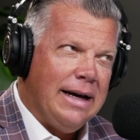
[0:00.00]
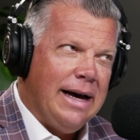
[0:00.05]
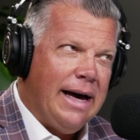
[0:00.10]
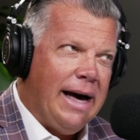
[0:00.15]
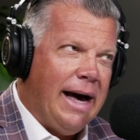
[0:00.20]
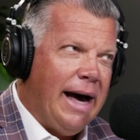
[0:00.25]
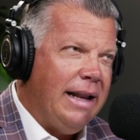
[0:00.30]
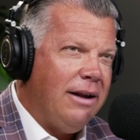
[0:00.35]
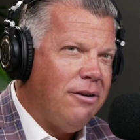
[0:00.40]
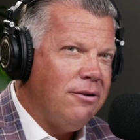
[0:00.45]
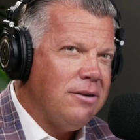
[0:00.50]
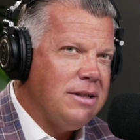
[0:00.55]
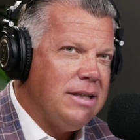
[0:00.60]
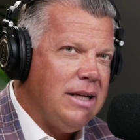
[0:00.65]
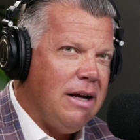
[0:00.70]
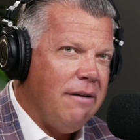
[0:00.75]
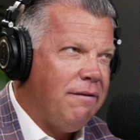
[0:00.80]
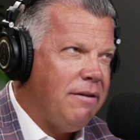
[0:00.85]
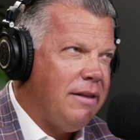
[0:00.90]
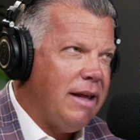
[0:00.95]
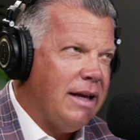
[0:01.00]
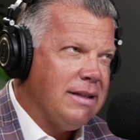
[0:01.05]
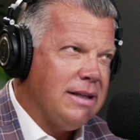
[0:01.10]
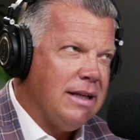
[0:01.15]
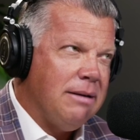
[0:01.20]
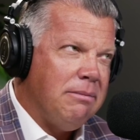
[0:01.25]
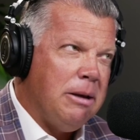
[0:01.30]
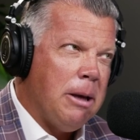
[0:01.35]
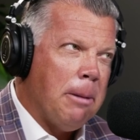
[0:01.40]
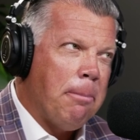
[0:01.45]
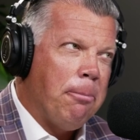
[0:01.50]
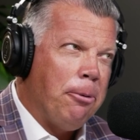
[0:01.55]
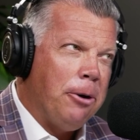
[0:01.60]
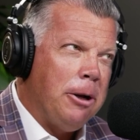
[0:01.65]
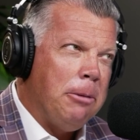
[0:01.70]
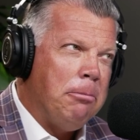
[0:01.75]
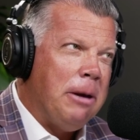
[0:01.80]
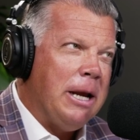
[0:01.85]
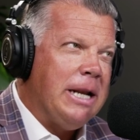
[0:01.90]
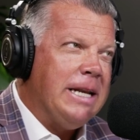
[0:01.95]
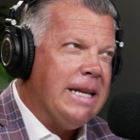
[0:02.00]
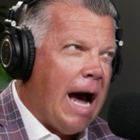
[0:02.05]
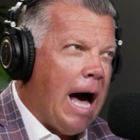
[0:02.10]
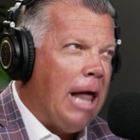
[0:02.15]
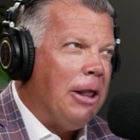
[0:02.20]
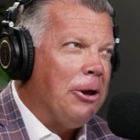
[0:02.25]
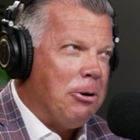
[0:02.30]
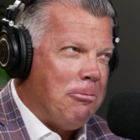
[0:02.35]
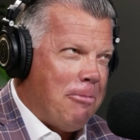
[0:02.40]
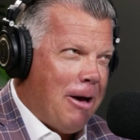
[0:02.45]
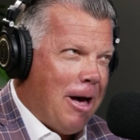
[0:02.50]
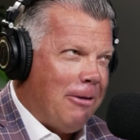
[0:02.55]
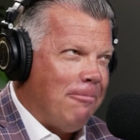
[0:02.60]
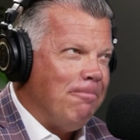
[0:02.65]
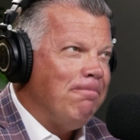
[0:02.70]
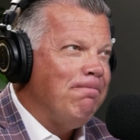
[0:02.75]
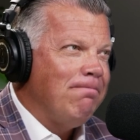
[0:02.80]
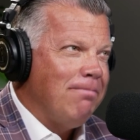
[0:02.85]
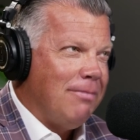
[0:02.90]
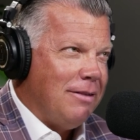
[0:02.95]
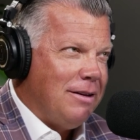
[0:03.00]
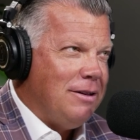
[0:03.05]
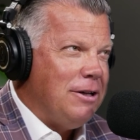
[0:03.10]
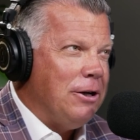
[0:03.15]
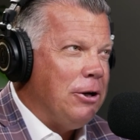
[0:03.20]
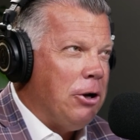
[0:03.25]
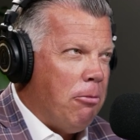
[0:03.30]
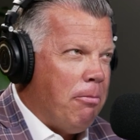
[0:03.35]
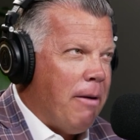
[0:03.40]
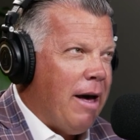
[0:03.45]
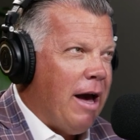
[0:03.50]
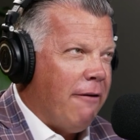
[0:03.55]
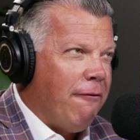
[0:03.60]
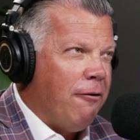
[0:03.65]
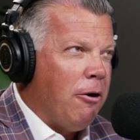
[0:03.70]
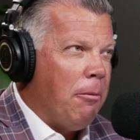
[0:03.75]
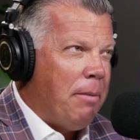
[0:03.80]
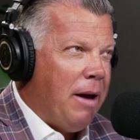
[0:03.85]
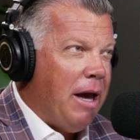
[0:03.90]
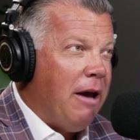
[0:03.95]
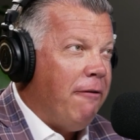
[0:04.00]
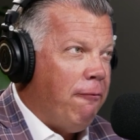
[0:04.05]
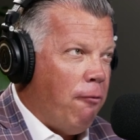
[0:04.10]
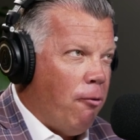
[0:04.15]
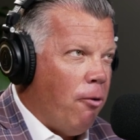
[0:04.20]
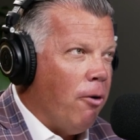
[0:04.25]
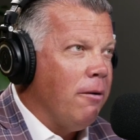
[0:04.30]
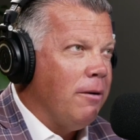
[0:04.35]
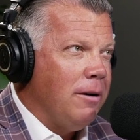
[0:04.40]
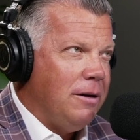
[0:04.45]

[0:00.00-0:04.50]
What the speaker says: I don't see if that's going to be a pretty big dollar amount to go back for a pay for,